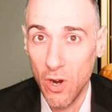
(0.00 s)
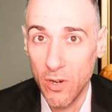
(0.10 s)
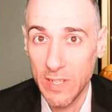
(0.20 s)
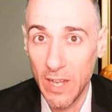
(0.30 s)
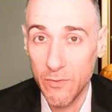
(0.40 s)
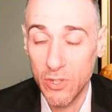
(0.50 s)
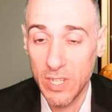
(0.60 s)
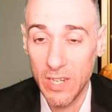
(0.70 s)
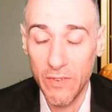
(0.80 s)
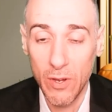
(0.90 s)
are sell after
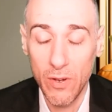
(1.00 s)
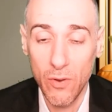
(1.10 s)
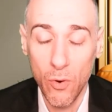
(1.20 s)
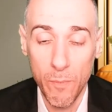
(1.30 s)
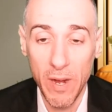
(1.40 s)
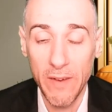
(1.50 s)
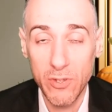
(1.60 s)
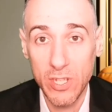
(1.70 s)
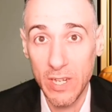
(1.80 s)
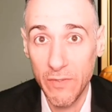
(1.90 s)
significant or buy
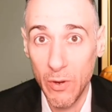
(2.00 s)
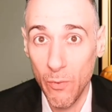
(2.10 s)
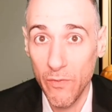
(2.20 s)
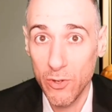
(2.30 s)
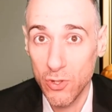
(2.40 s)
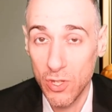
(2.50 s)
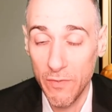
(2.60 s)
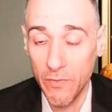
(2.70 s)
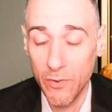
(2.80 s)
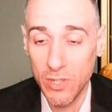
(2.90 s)
after significant reversals off
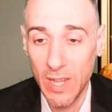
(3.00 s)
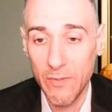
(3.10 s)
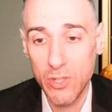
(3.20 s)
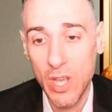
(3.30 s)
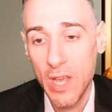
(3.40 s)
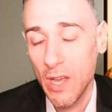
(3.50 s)
the first levels,